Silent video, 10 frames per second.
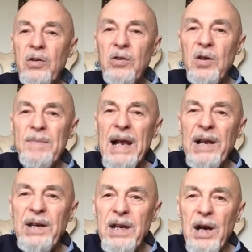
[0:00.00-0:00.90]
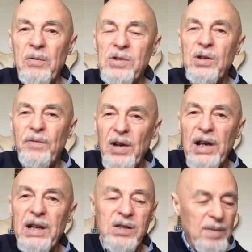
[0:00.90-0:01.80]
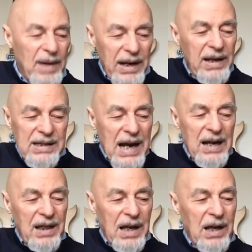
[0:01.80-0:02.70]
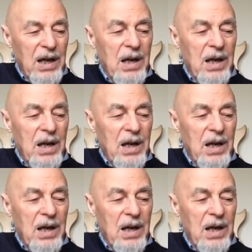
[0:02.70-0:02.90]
Your melody notes, your fill-ins, your melodies, anything.